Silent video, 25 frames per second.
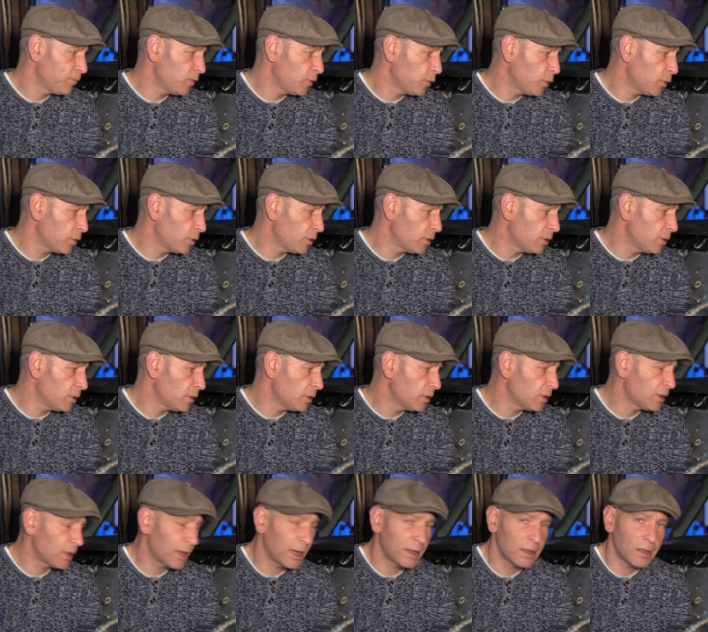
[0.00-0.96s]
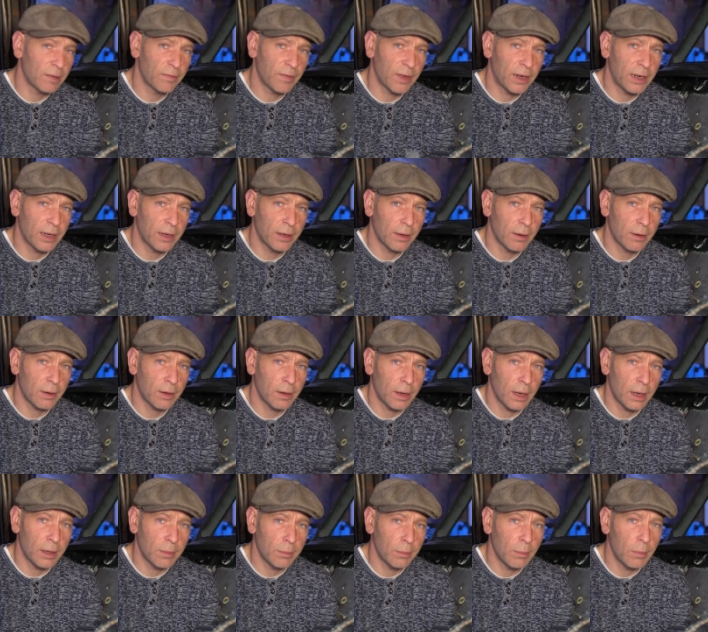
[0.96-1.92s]
using cider vinegar
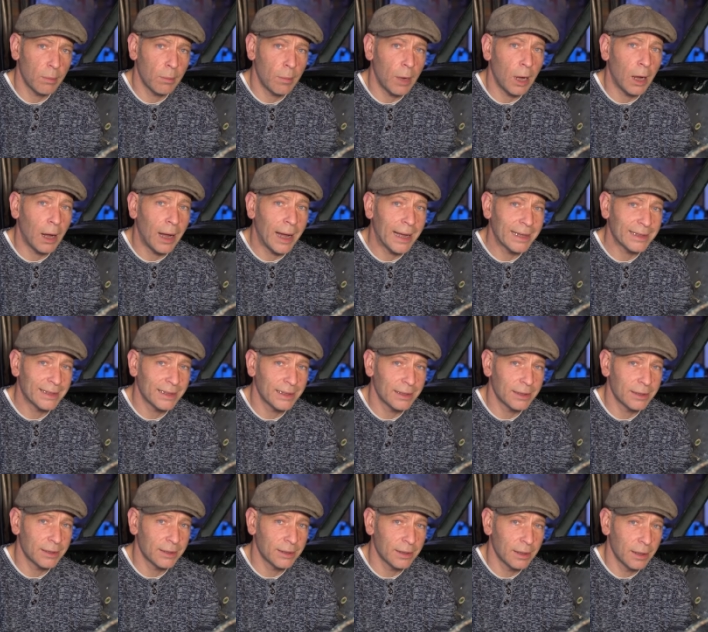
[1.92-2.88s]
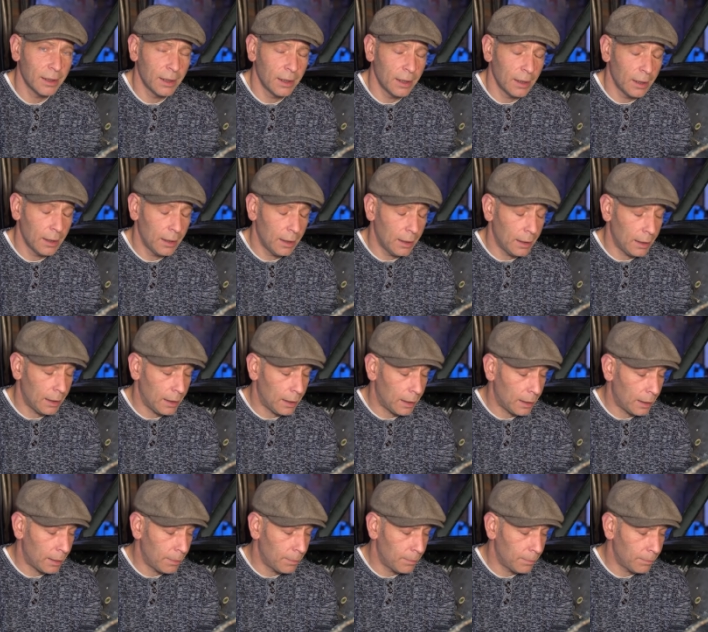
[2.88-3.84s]
and molasses.
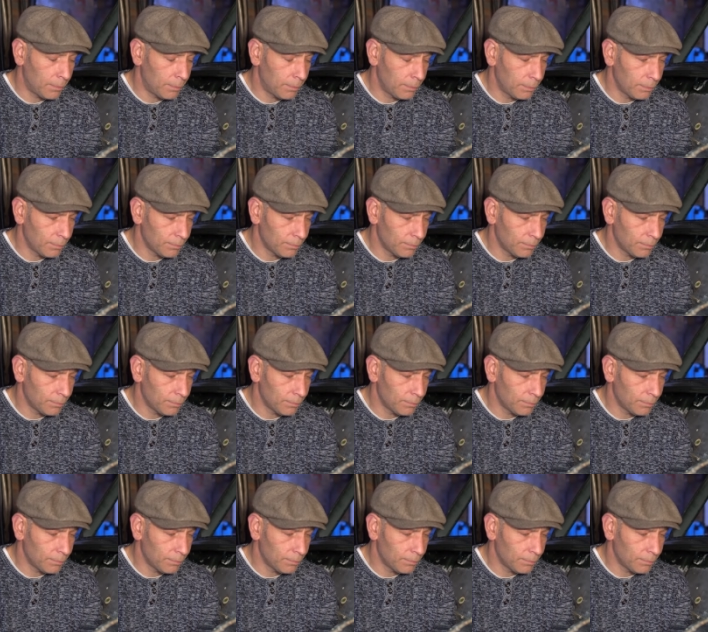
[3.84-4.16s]
I've